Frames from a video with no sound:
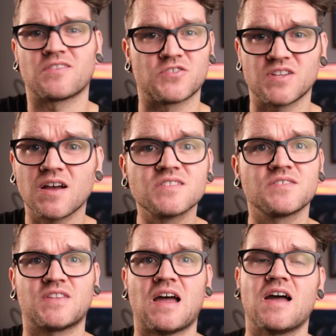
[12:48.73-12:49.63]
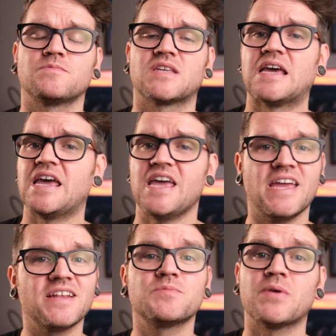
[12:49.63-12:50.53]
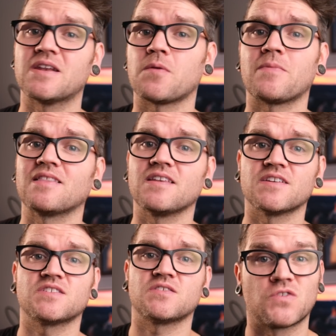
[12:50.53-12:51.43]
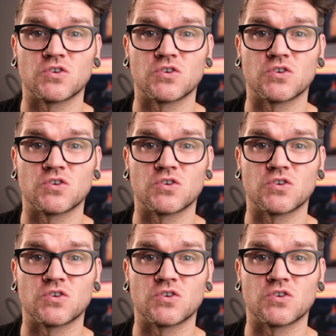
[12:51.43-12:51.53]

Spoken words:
there tons of times, it has been on my list for